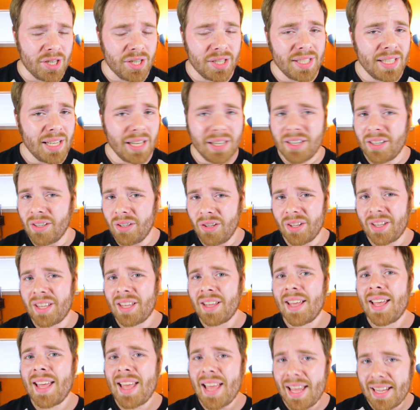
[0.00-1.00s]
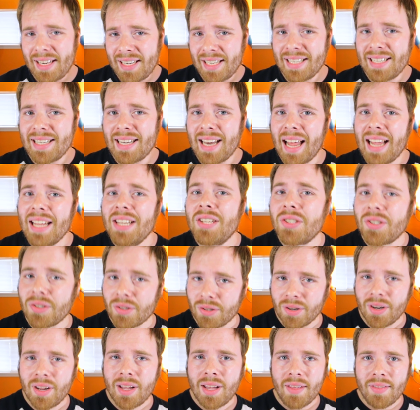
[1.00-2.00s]
It's not going to look any
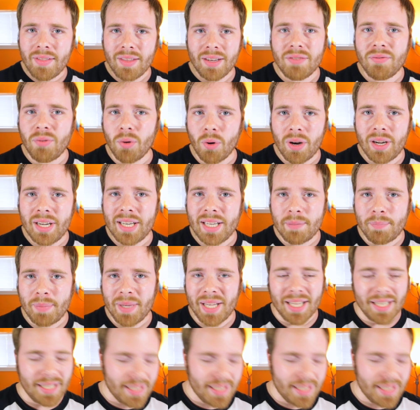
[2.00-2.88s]
nicer than 480p.